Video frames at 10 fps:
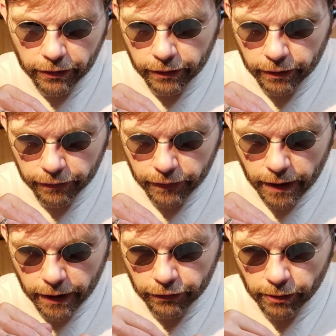
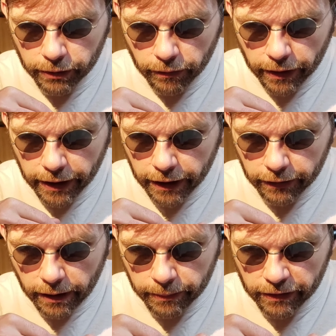If something were to hit
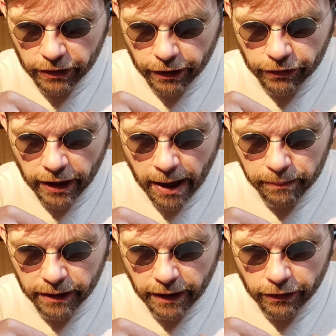them, instead of
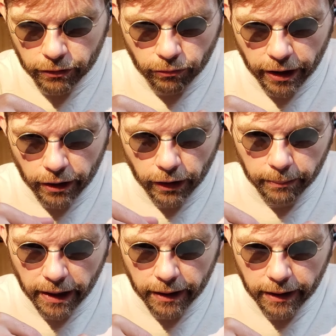snapping, they just wiggle a
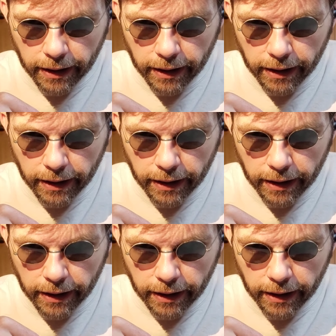bit,